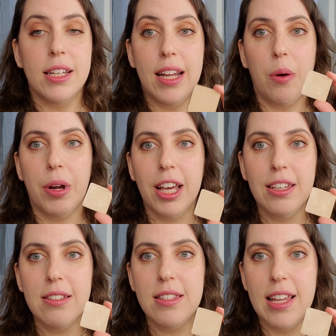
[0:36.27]
Now what I
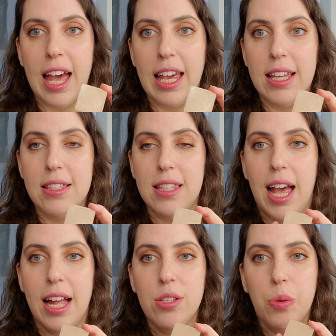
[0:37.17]
can say is the
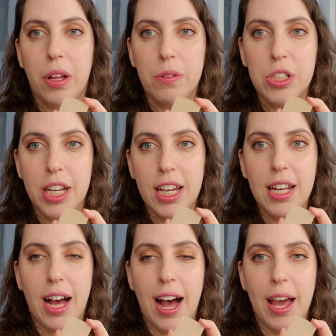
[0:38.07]
N12 shade,